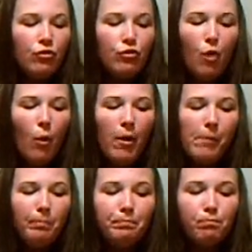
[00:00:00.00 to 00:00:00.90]
This is
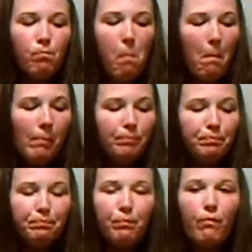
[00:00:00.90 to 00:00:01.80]
so good.
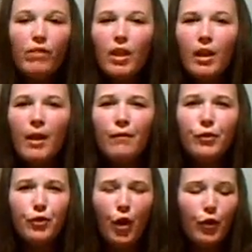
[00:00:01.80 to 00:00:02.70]

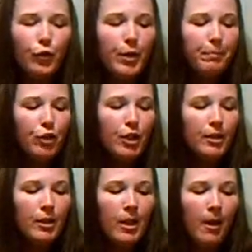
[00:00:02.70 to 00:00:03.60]
You have the tart cream
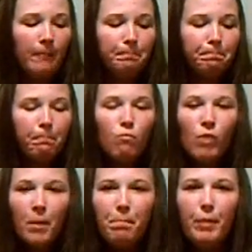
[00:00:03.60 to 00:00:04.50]
cheese in there
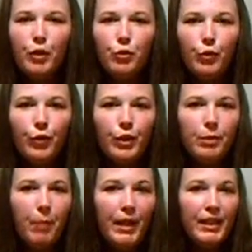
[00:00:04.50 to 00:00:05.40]
mixed
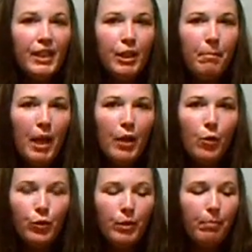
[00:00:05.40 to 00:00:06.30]
with the spicy
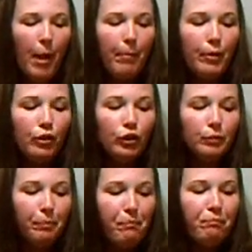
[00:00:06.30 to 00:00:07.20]
tomatoes and
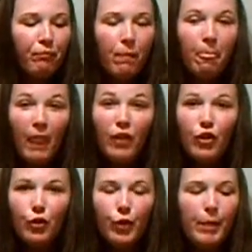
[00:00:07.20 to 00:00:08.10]
peppers,
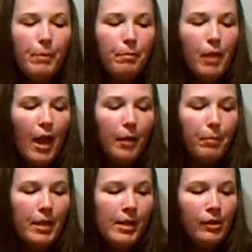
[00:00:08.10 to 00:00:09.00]
the creamy
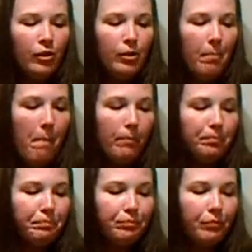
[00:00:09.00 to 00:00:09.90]
black beans,
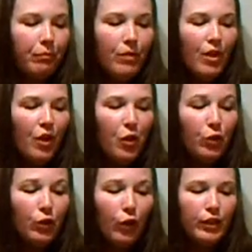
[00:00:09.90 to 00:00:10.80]

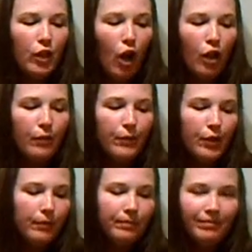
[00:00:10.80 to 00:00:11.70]
and the salty
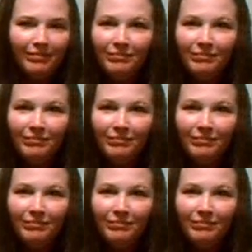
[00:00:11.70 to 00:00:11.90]
olives.